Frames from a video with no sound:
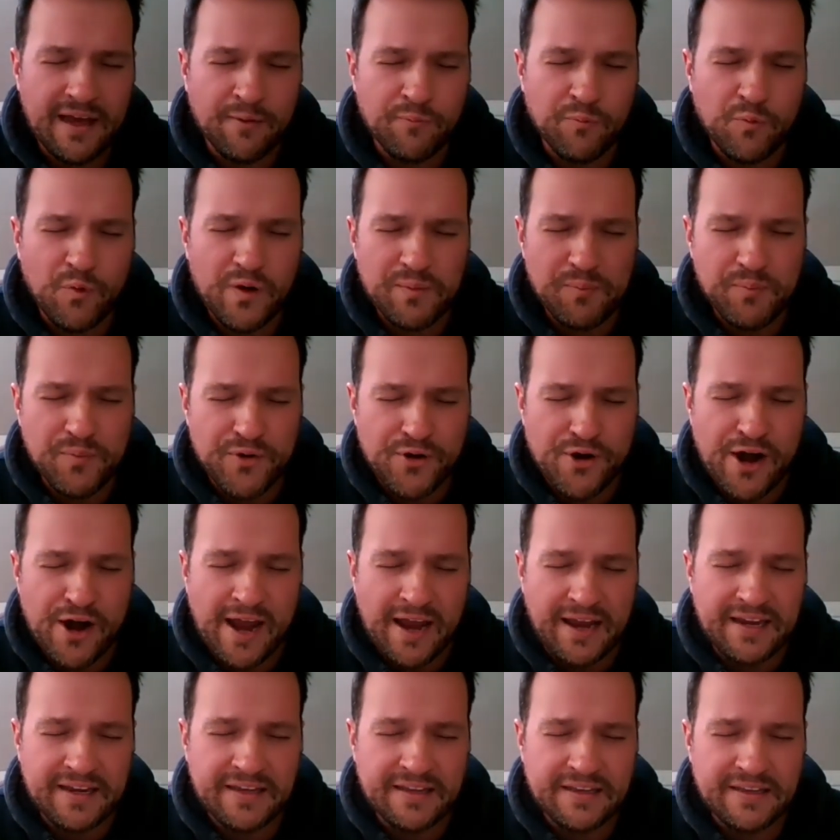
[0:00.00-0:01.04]
And we
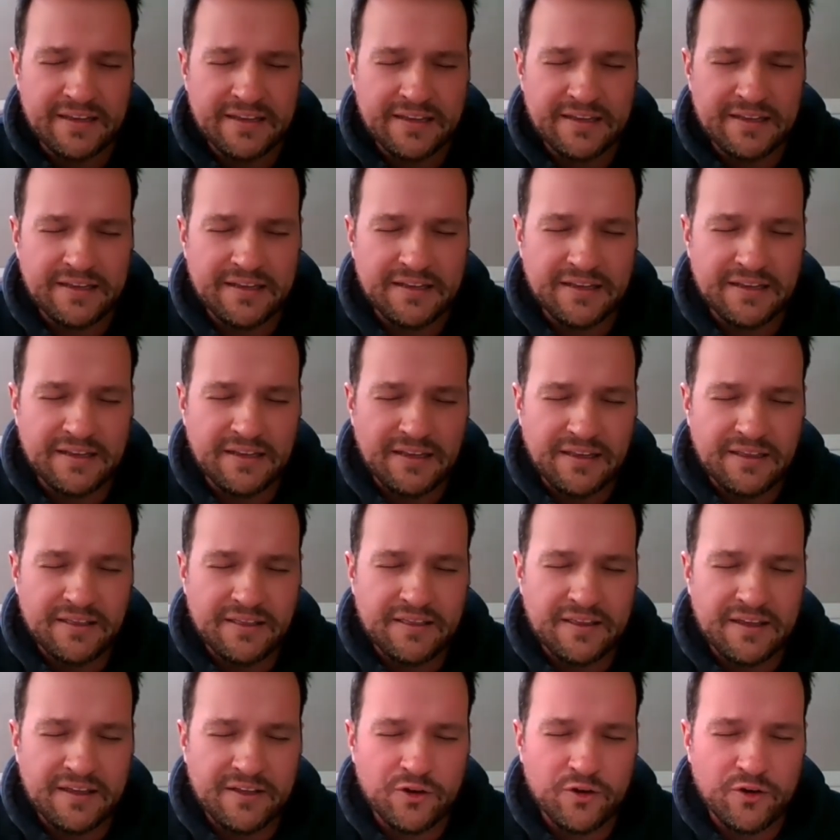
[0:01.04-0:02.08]
pray
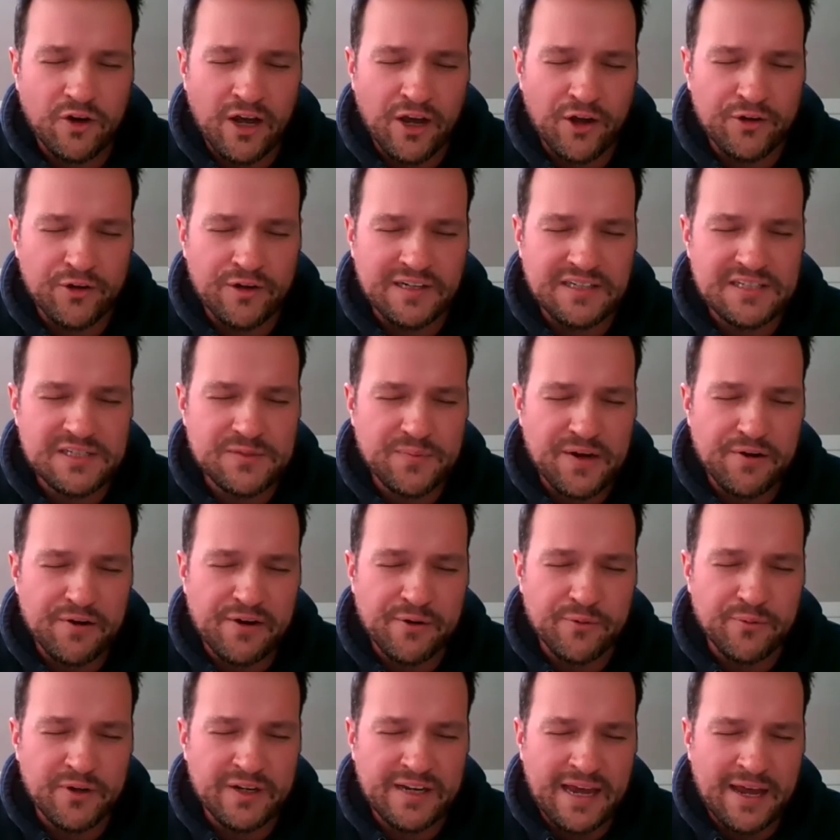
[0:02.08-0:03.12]
that your Holy
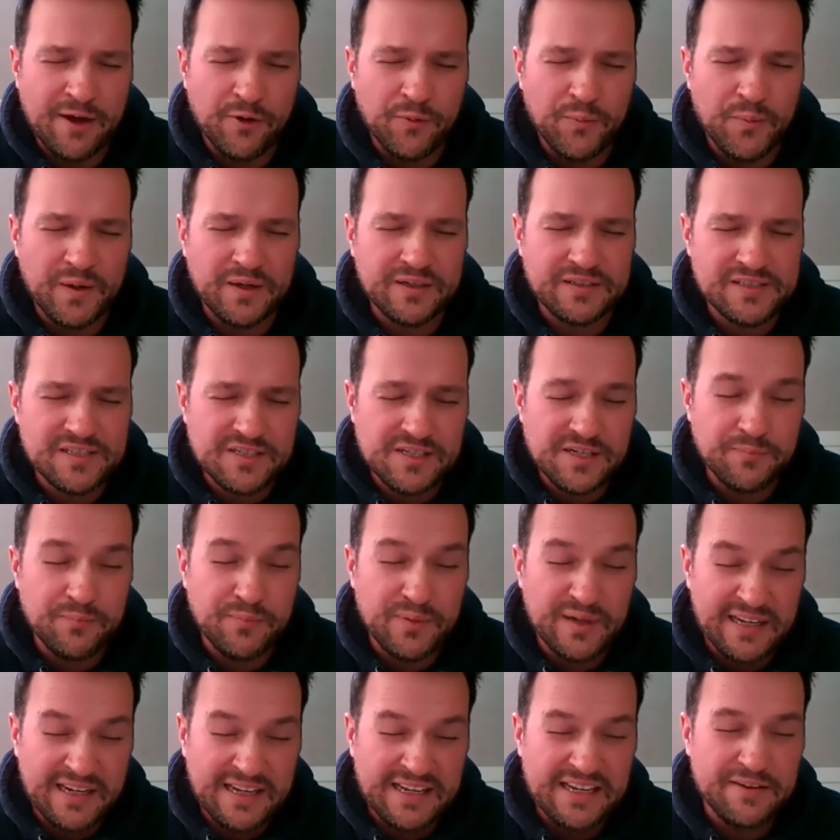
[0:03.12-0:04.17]
Spirit would help us to
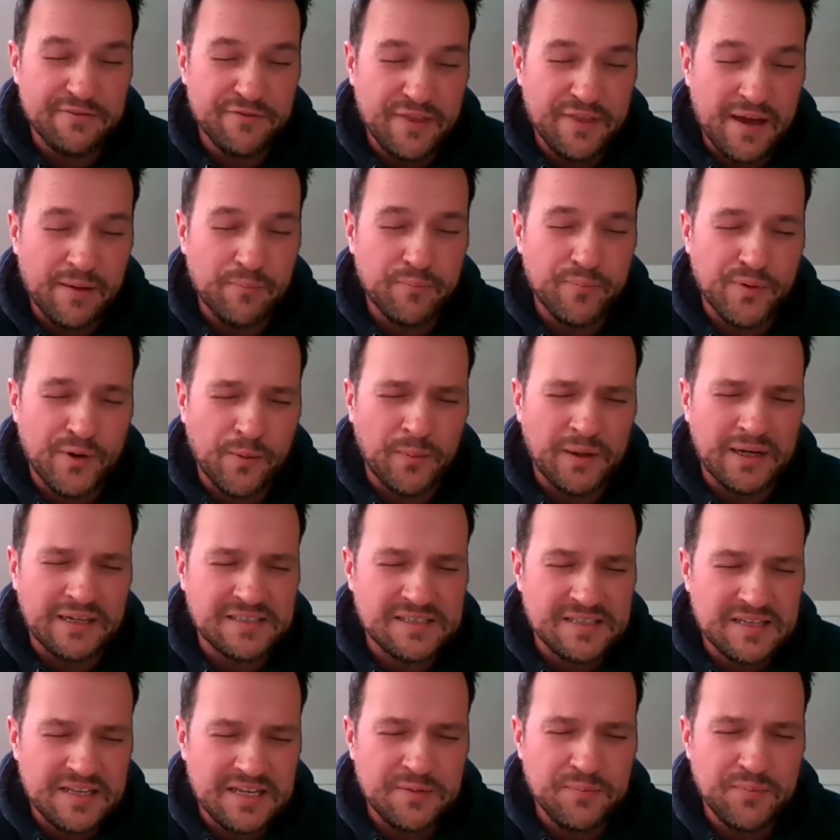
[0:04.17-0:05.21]
believe that
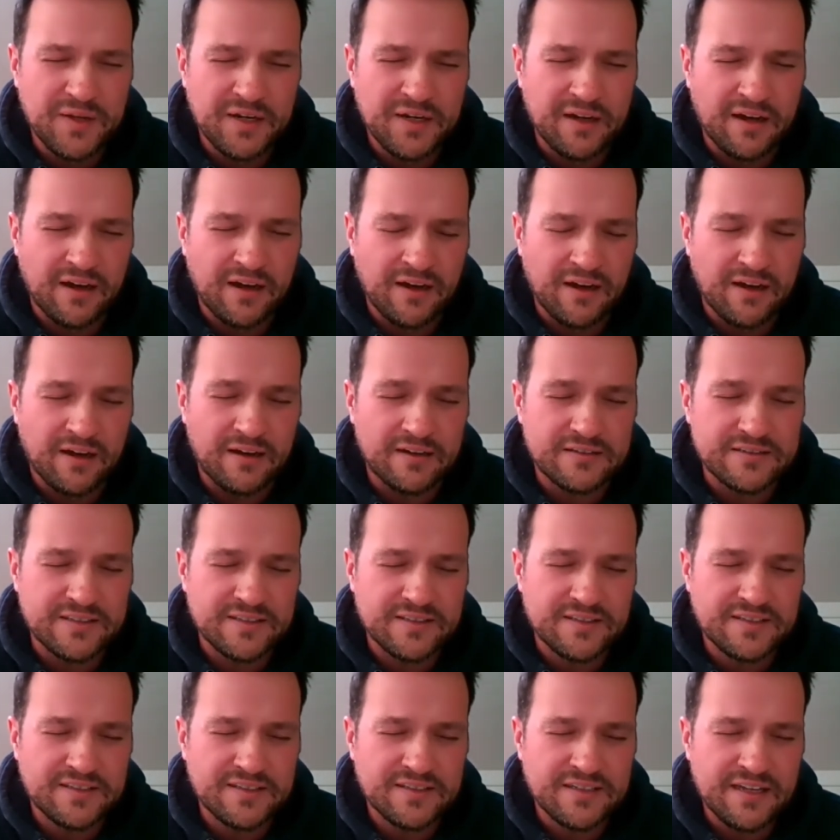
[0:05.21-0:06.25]
promise deep in our
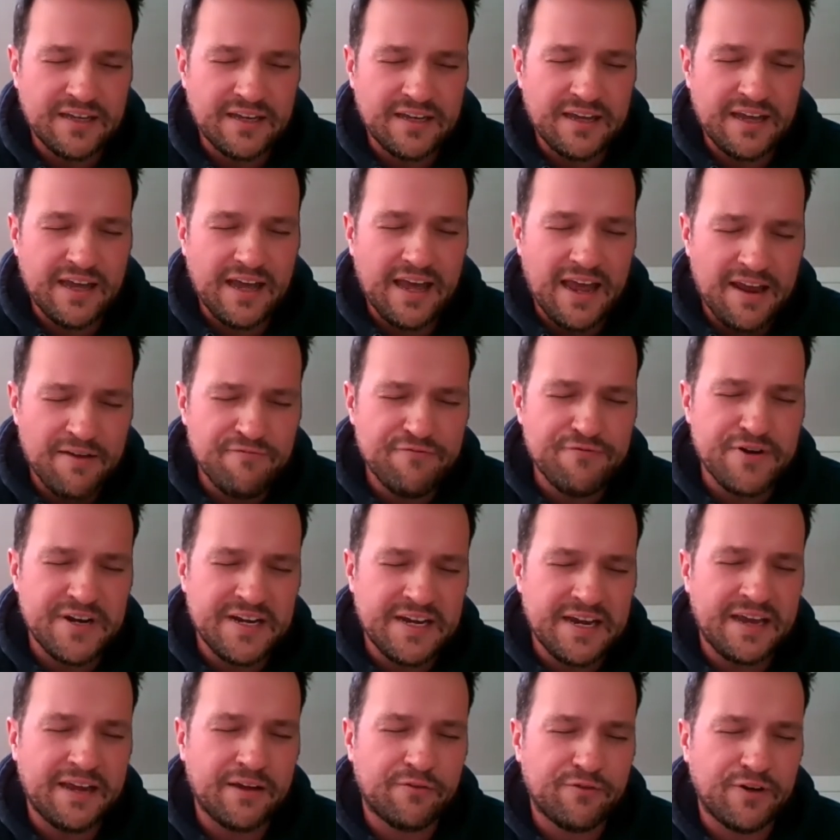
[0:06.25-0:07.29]
hearts every
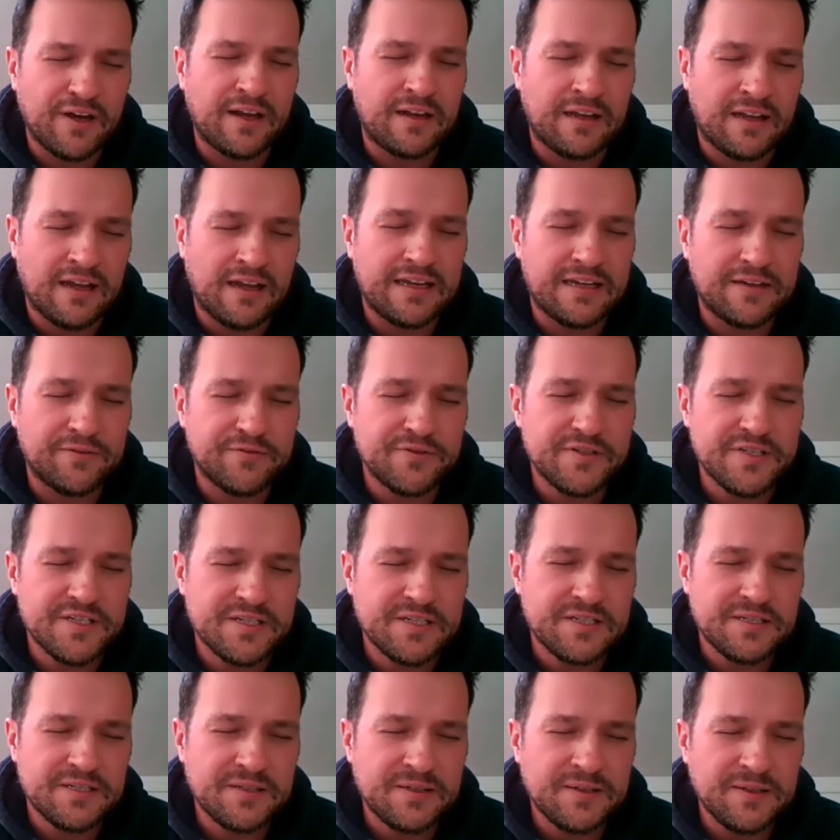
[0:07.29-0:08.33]
day of our
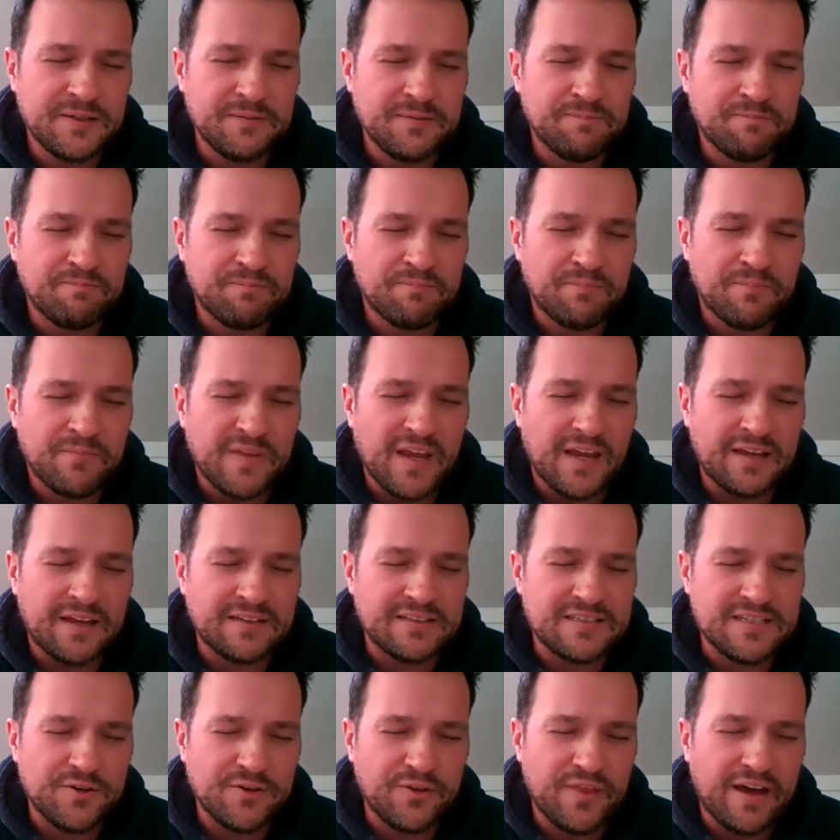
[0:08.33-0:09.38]
lives
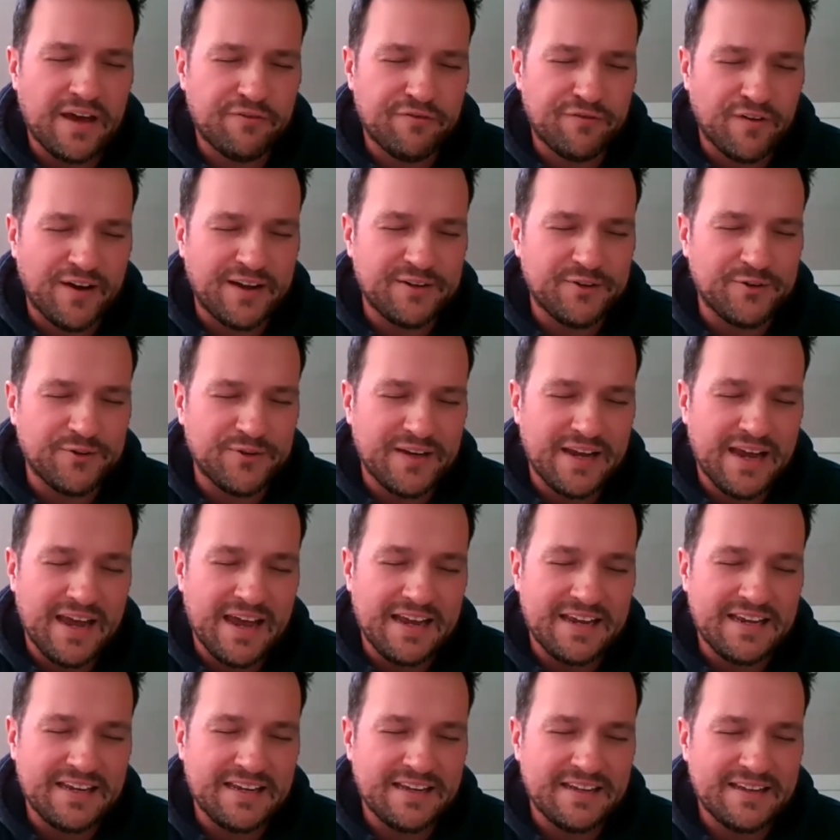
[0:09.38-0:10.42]
until that final
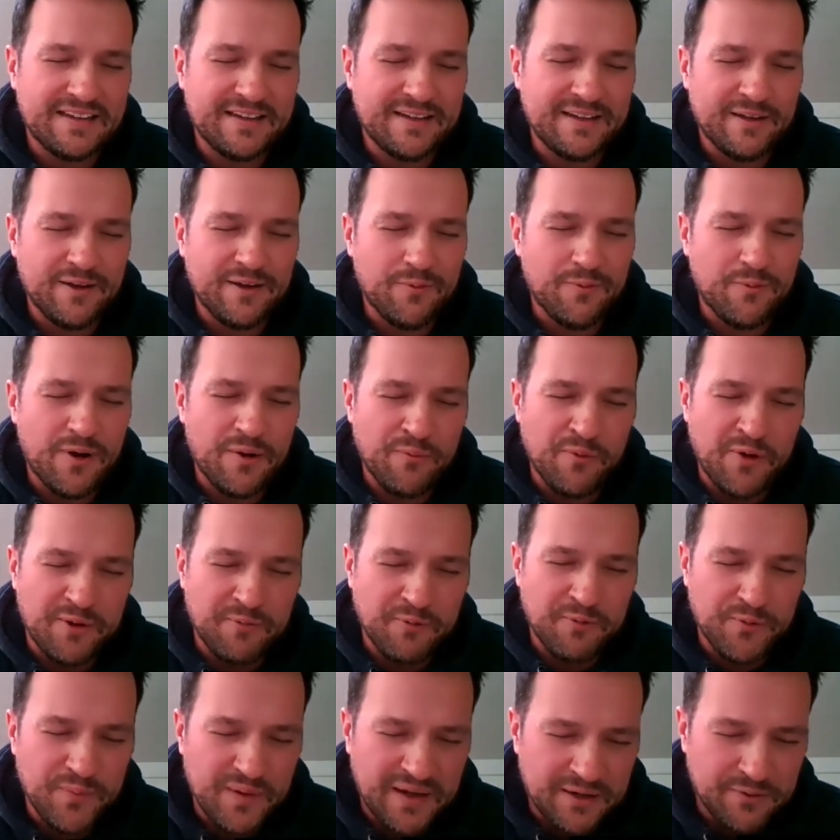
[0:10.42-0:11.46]
day when we
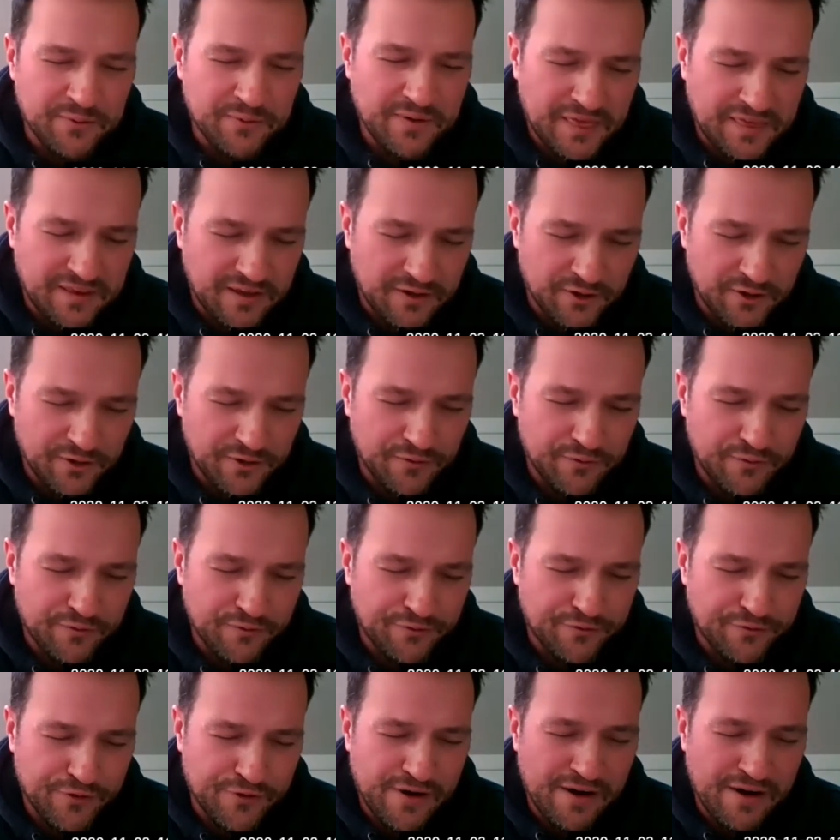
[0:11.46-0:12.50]
will be with you
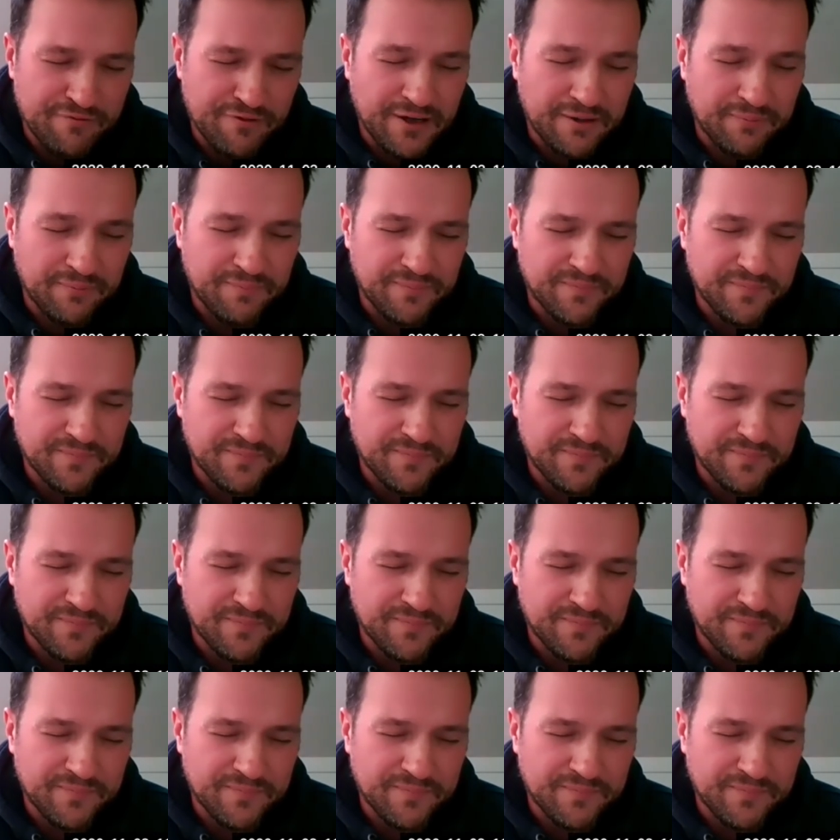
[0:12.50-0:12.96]
forever.